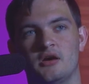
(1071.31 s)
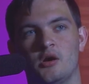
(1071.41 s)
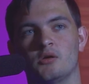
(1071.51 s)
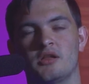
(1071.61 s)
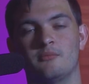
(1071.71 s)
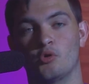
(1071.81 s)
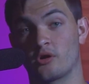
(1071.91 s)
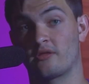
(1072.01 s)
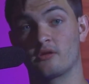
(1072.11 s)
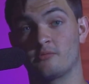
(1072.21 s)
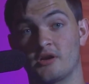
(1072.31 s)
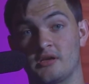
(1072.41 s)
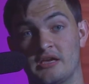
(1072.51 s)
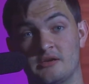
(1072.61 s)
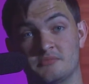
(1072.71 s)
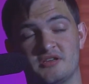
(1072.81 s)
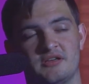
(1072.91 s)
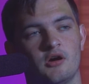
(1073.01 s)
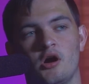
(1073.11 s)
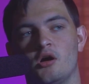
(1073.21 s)
a whole lot more third-party games
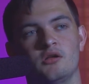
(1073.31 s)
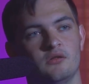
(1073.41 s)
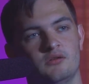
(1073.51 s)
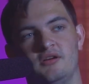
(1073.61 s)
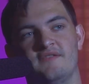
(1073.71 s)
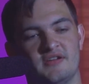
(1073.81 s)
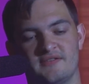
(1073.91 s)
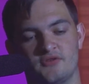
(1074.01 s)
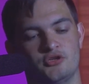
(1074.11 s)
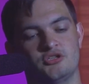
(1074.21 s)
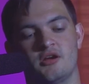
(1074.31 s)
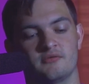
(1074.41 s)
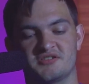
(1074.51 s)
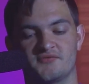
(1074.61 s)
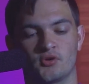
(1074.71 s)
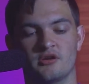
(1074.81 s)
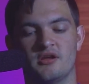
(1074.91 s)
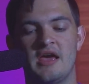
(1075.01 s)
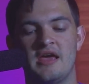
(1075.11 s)
in all of the different genres for it.